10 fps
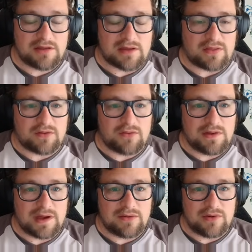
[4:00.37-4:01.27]
It's got the green
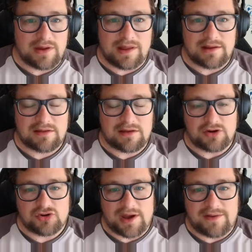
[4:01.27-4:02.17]
light and red lights. It's got
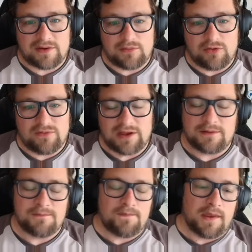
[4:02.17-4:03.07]
traffic moving.
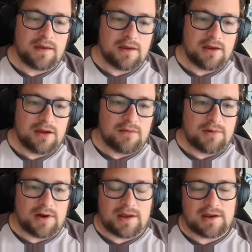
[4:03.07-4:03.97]

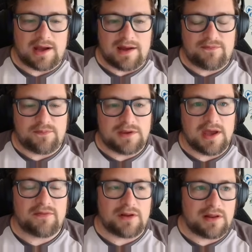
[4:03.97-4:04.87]
But I've
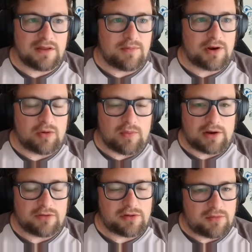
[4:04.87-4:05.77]
definitely the bigger
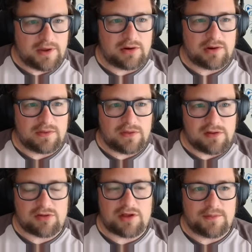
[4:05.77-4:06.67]
models are better at
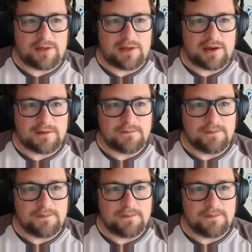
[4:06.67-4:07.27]
this type of thing.